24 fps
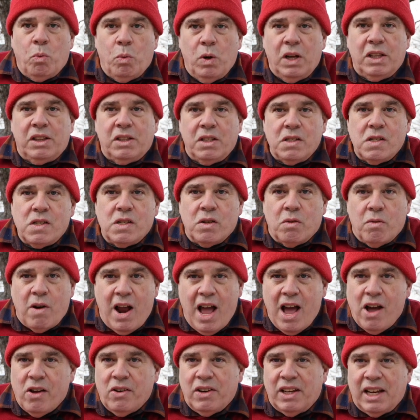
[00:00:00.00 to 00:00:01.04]
with the
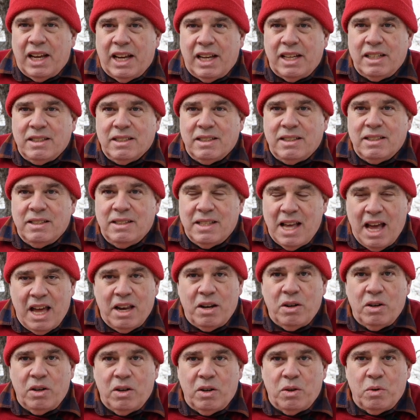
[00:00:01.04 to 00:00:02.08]
surroundings,
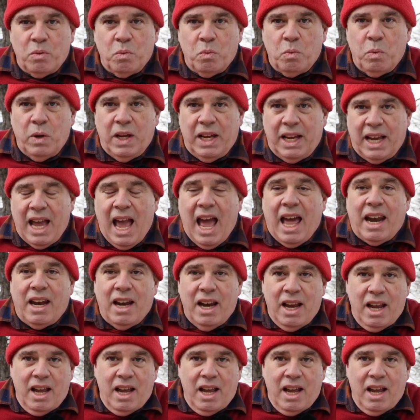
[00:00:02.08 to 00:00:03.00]
then we get